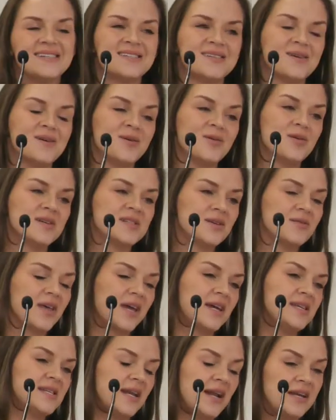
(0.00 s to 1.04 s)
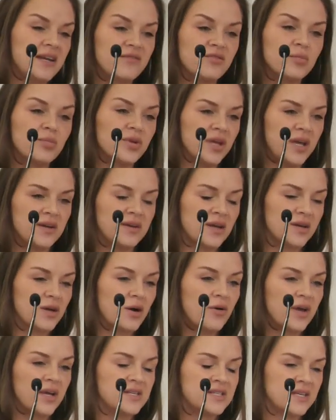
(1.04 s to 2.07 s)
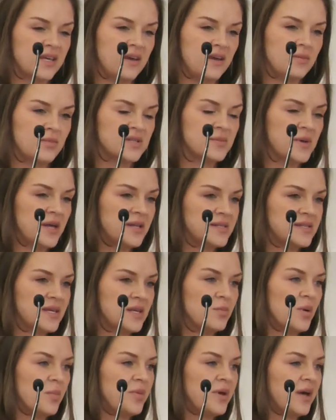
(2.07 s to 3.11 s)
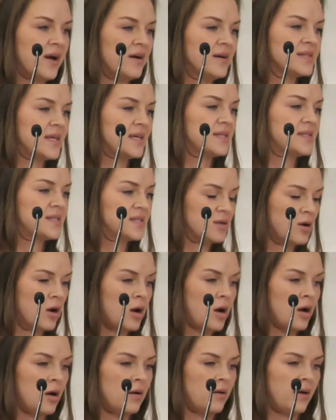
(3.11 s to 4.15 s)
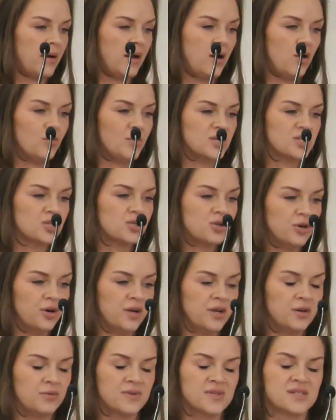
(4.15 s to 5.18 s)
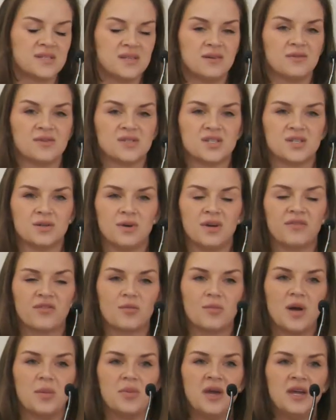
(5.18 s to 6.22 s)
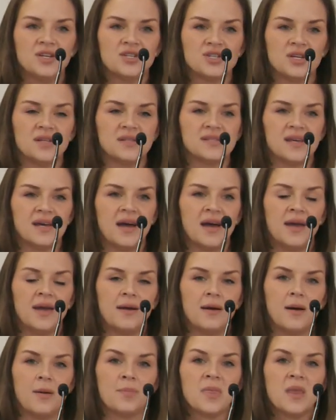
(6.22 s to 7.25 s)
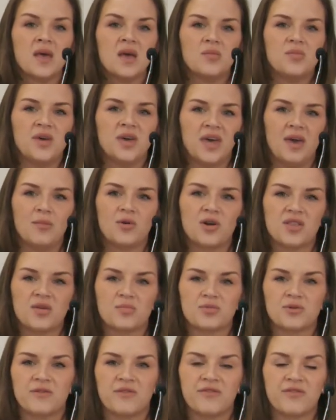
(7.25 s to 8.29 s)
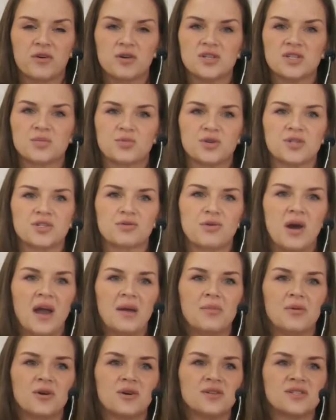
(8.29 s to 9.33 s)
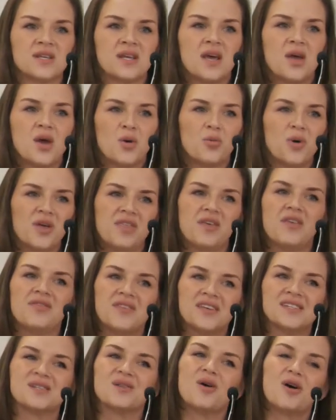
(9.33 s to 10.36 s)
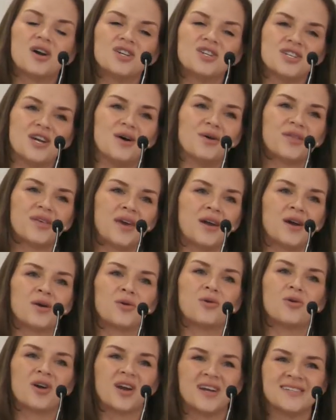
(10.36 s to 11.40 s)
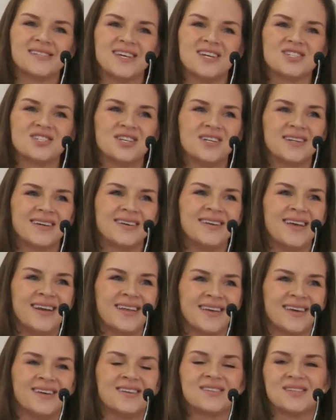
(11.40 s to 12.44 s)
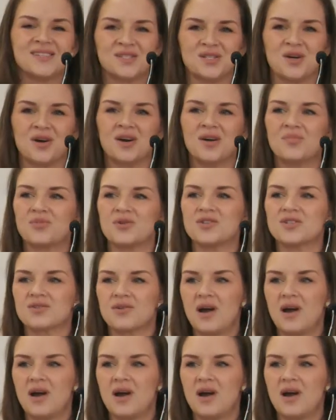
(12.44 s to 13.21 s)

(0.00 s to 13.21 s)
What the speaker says: So like I said, I never planned on going into cannabis medicine, but because I saw how much good it was doing for my patients, I became one of the first prescribers within this large healthcare organization in Connecticut to start